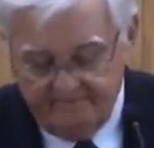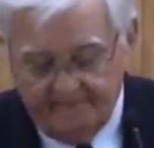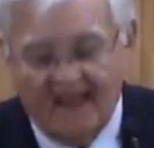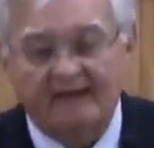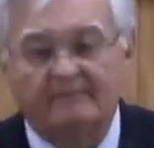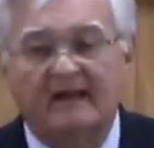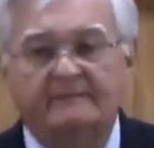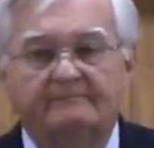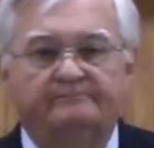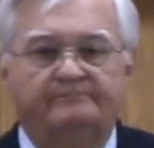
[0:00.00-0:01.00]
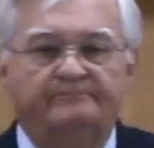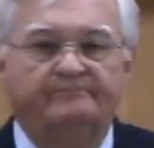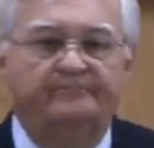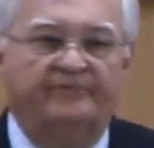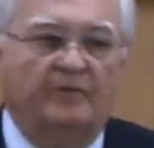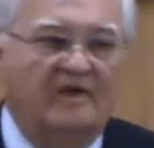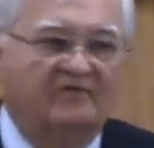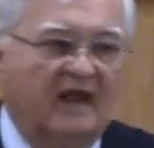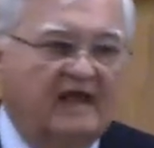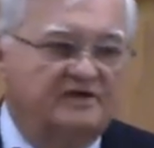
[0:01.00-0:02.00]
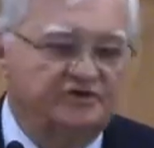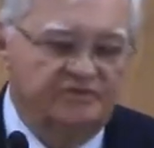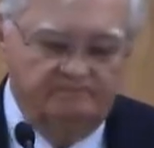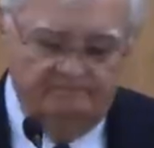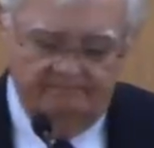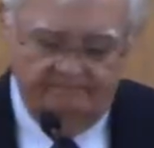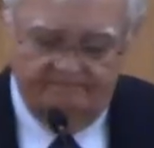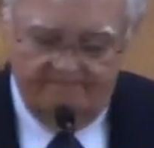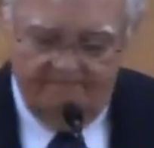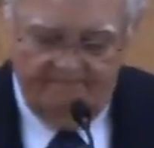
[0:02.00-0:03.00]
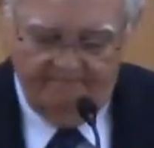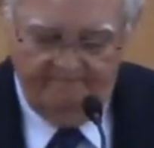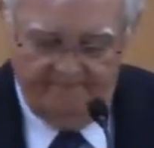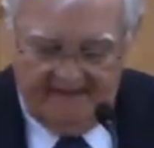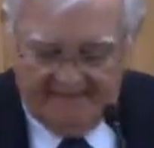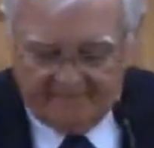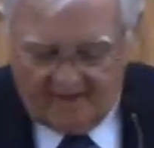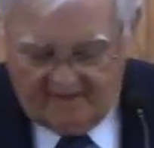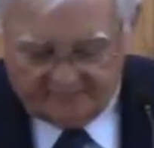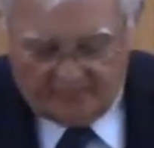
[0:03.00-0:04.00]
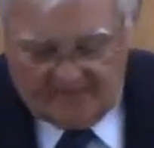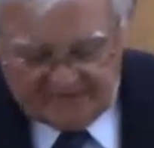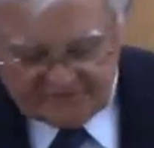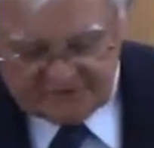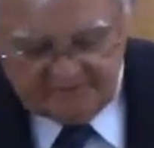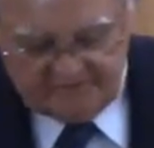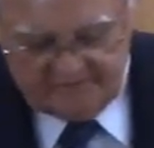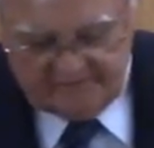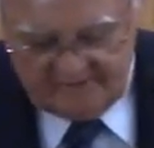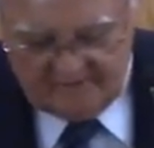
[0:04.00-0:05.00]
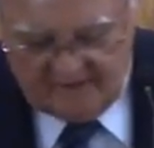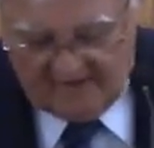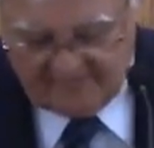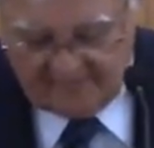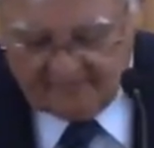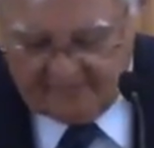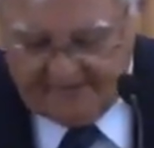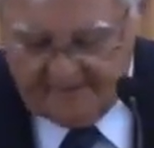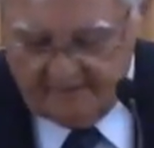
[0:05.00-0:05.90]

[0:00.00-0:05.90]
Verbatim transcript: namely, the revelation and the confirmation of the complete